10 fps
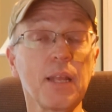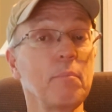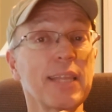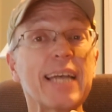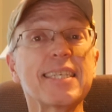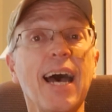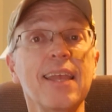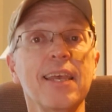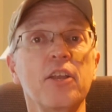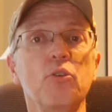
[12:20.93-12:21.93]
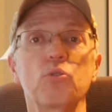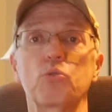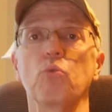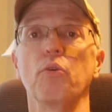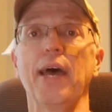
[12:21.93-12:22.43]
But that's highly
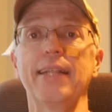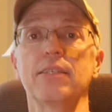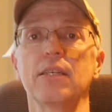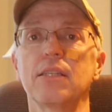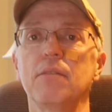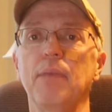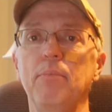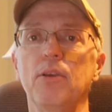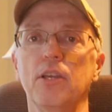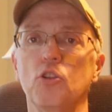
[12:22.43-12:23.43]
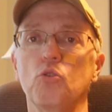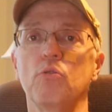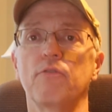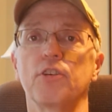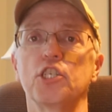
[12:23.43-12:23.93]
unusual. That's something maybe you can
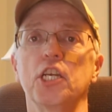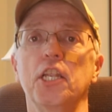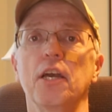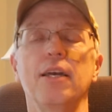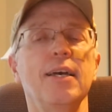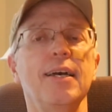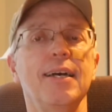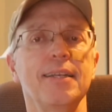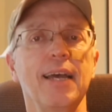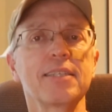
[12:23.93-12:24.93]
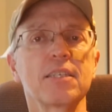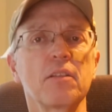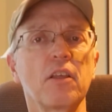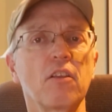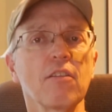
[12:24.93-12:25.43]
do in Virginia, not
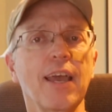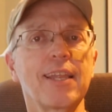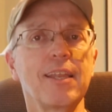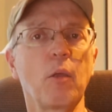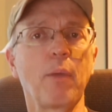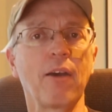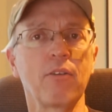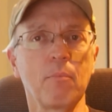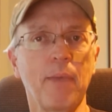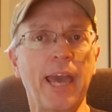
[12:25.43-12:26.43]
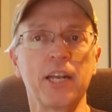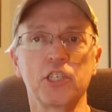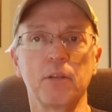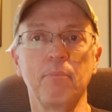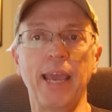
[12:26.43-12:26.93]
something you're likely to be able to manage
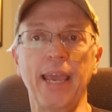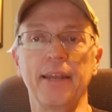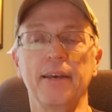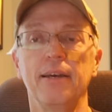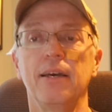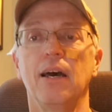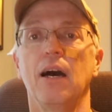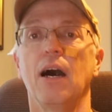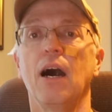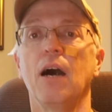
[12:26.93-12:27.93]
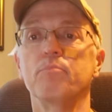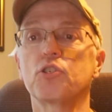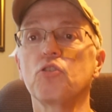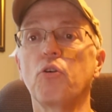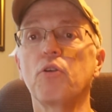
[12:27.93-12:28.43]
in Maine.
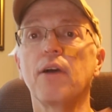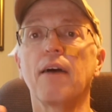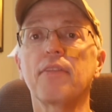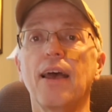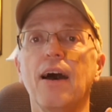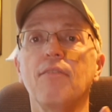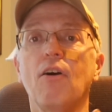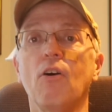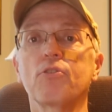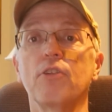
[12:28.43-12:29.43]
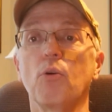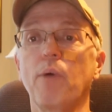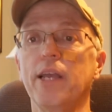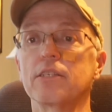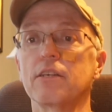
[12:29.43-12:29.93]
So you have to have alternate
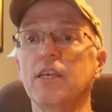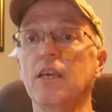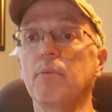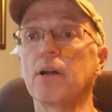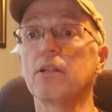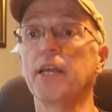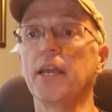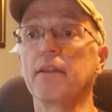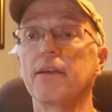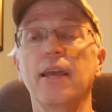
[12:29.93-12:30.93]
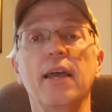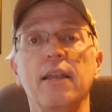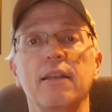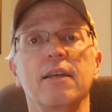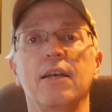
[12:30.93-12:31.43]
ways of keeping clean.
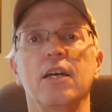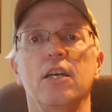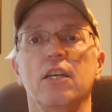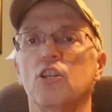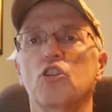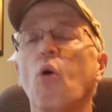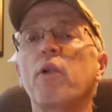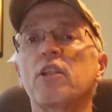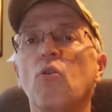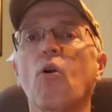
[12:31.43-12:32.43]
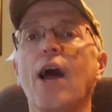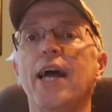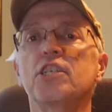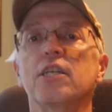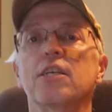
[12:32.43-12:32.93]
And don't ignore
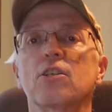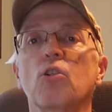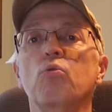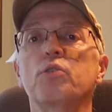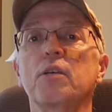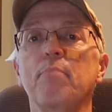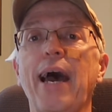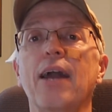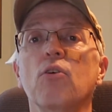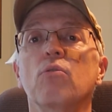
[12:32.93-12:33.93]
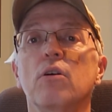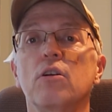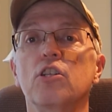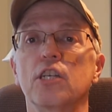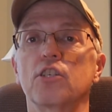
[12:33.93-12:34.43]
hygiene as a losing battle.
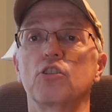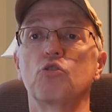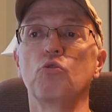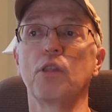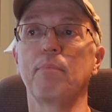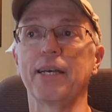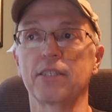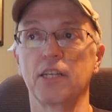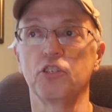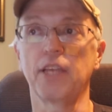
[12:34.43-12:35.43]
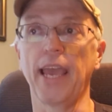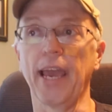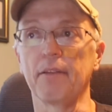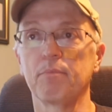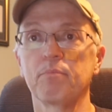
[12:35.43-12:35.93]
Just do the best that you can.